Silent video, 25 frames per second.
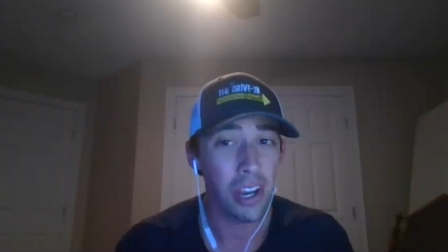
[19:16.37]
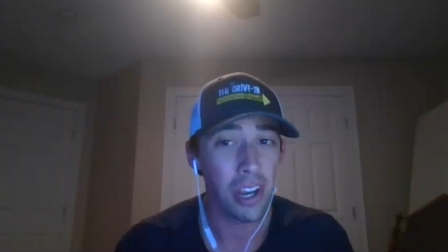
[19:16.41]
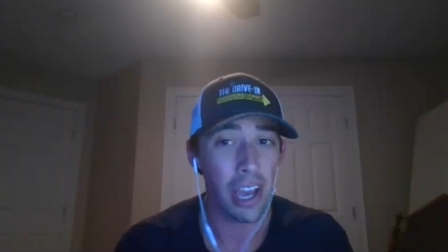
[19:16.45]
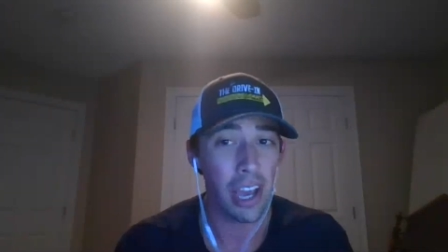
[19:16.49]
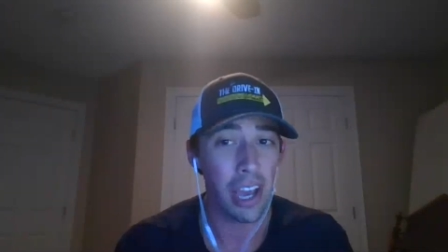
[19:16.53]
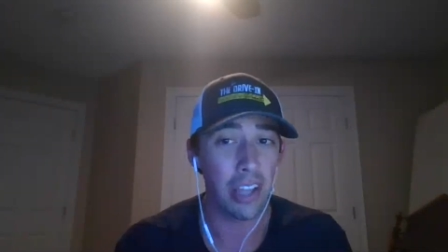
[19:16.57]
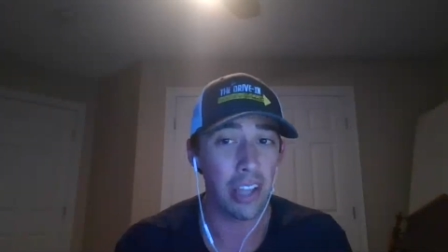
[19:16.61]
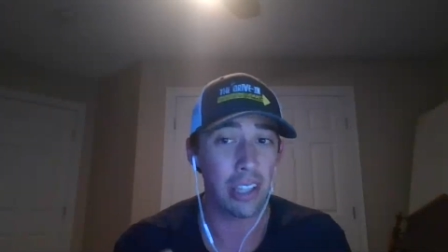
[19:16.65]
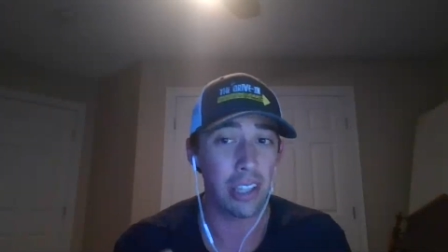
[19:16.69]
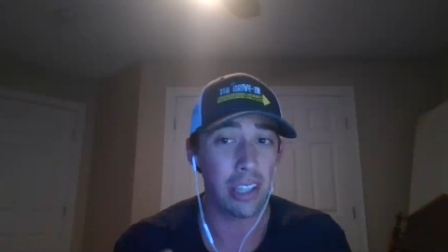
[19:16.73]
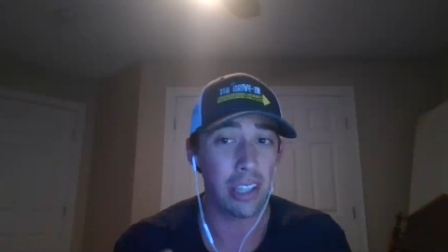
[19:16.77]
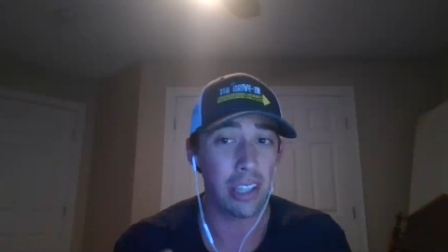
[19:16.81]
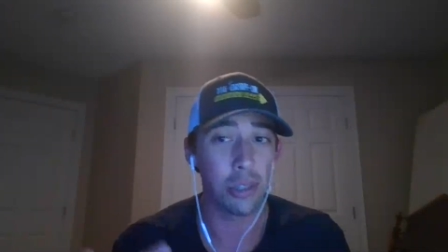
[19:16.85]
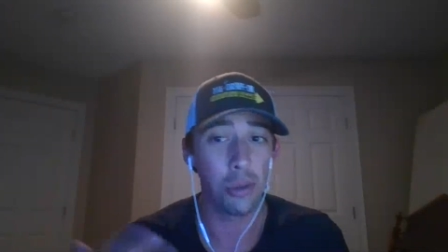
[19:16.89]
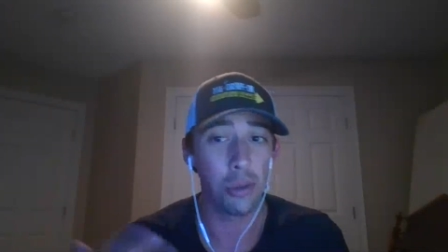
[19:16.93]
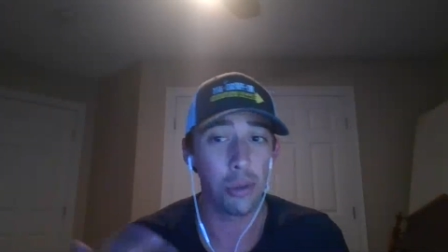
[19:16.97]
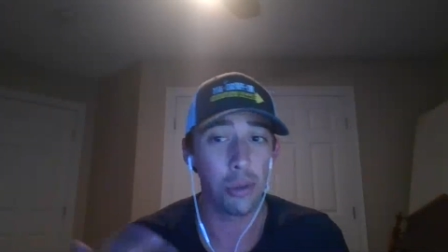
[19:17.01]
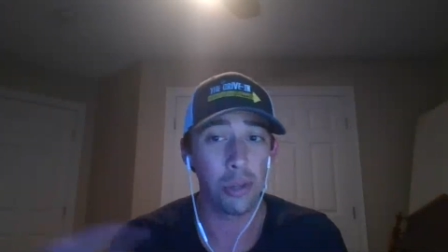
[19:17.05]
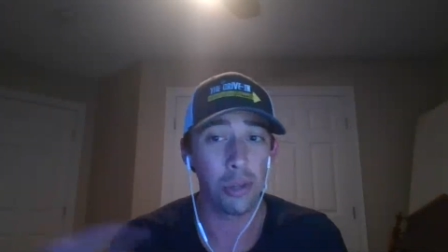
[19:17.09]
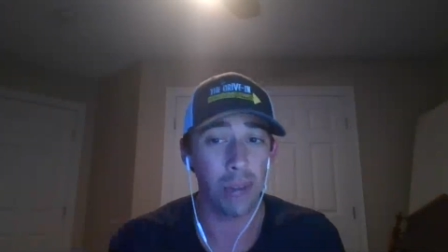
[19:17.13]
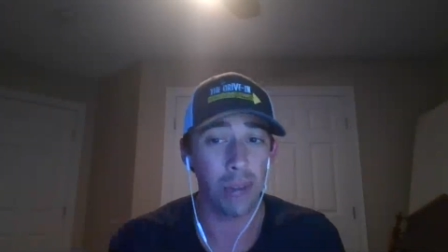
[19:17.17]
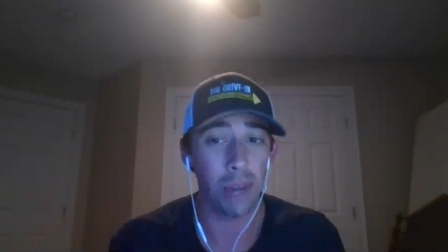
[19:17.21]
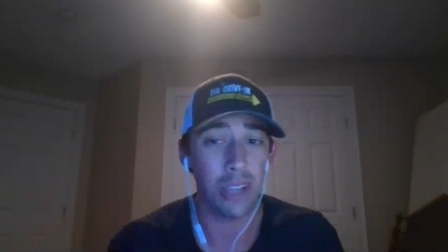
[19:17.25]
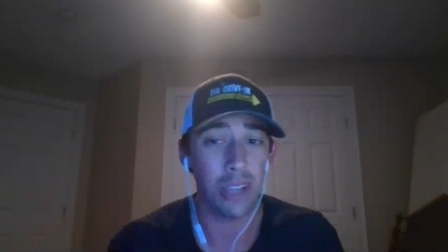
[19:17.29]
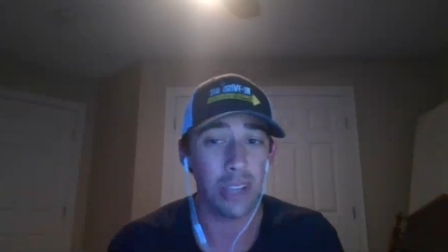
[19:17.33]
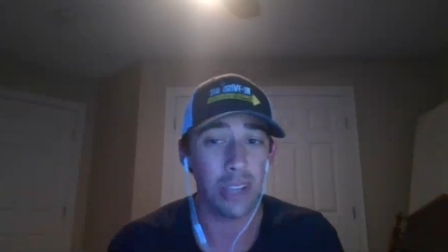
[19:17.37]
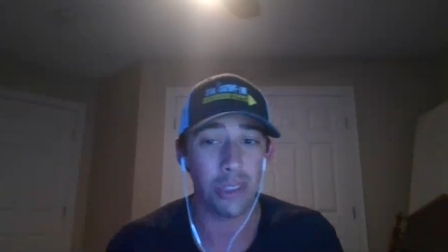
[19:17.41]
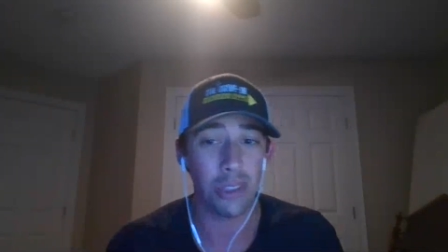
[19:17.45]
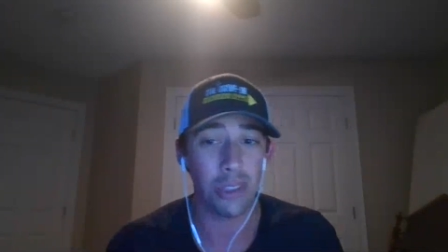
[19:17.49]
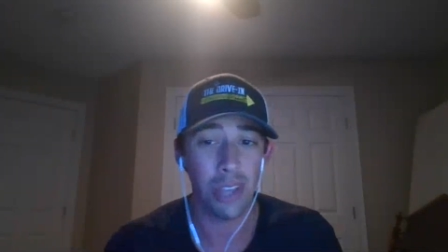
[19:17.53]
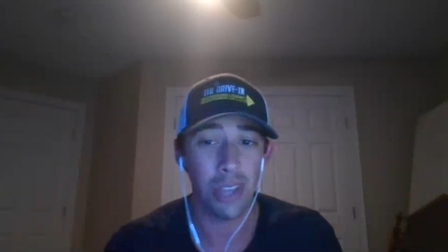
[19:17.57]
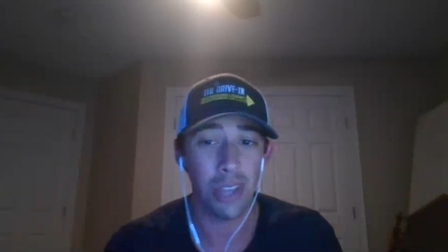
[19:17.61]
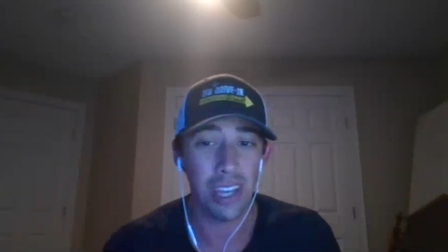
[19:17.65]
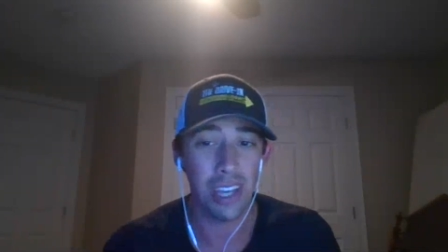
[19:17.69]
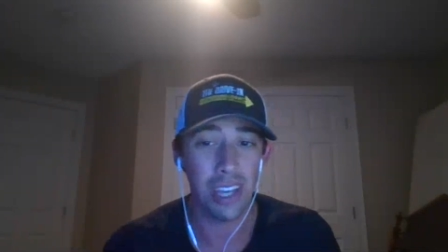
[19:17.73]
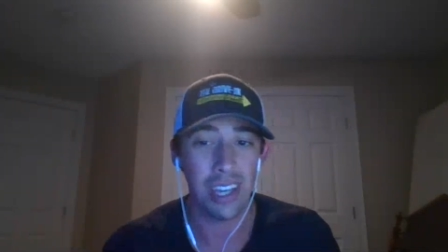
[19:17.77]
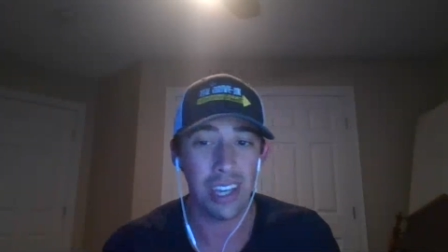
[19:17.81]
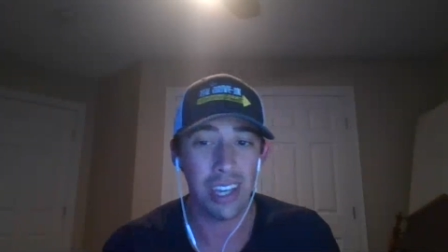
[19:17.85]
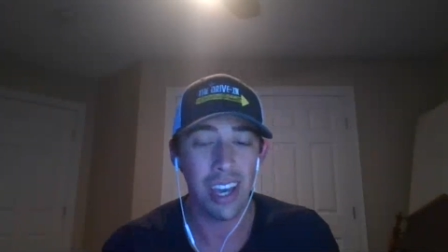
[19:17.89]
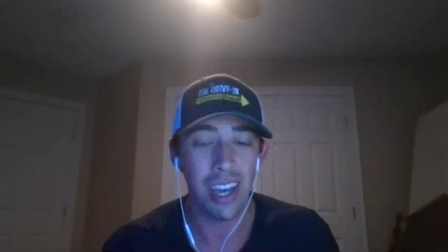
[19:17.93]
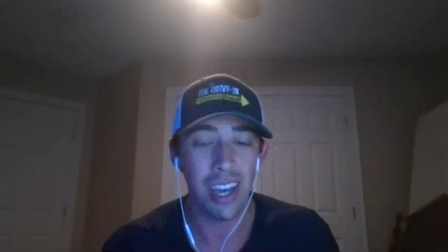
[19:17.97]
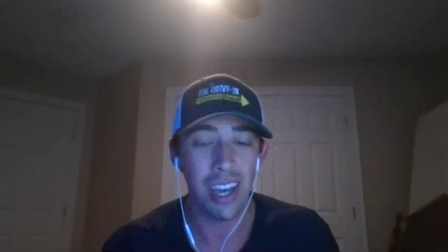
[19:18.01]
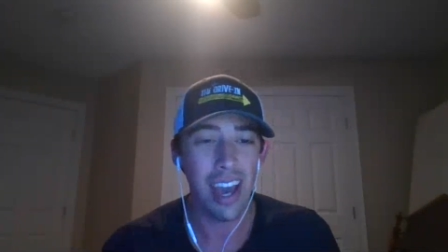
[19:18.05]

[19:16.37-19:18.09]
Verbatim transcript: and like doing the right thing